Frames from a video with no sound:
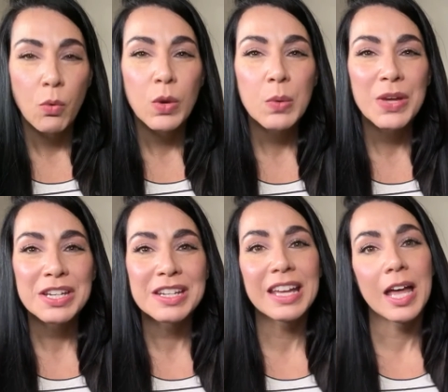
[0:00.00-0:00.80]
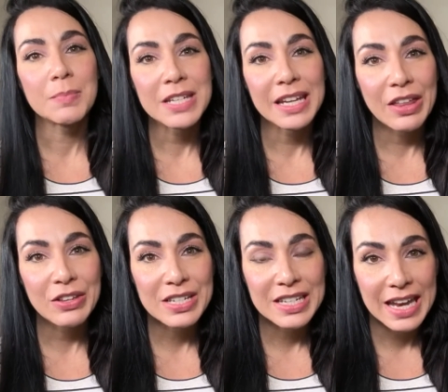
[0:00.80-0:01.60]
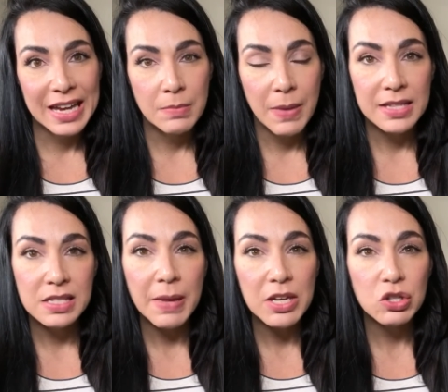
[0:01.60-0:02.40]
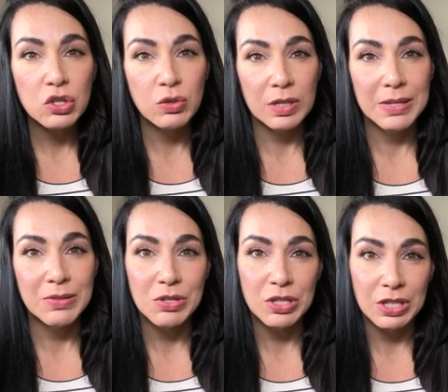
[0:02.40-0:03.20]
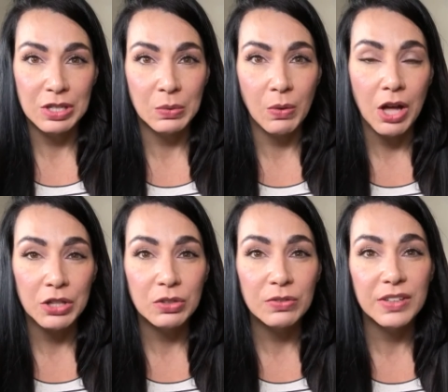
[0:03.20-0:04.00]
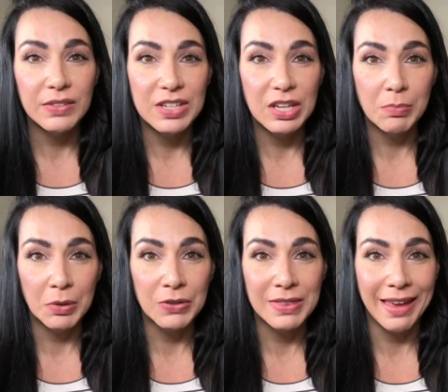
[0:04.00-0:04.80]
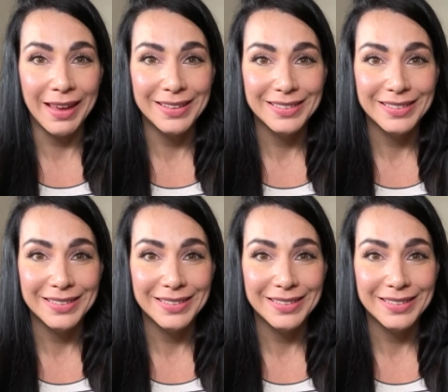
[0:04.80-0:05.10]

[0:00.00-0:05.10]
We wanted to come together today to pay special tribute to you on your 50th birthday.